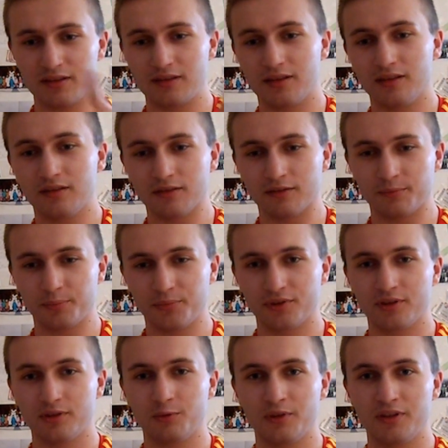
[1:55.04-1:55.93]
the city of
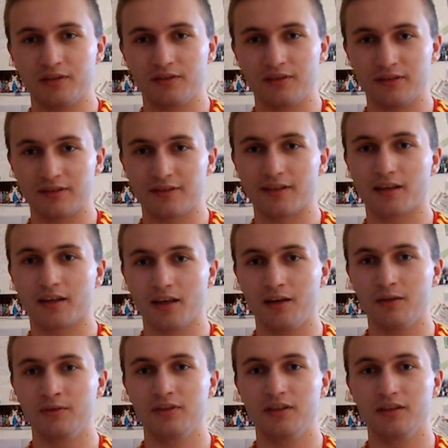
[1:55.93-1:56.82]
Bucharest there's the
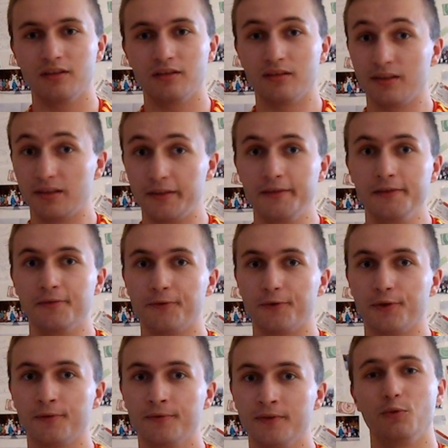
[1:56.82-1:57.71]
county
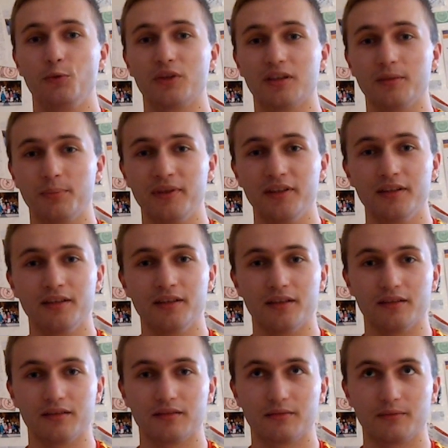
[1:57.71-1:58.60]
Ilfov. And the
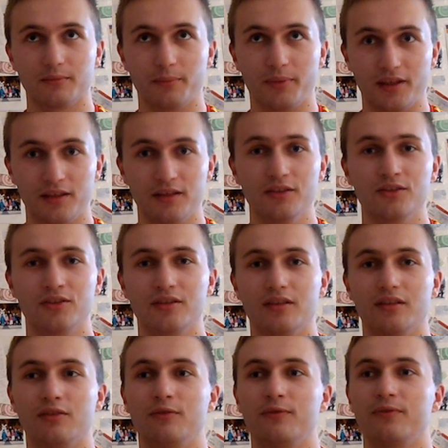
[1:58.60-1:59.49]
Wikipedia
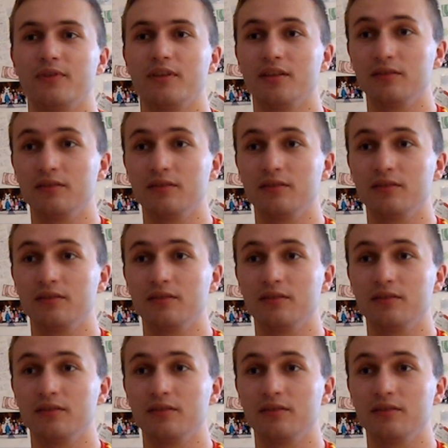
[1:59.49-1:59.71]
page of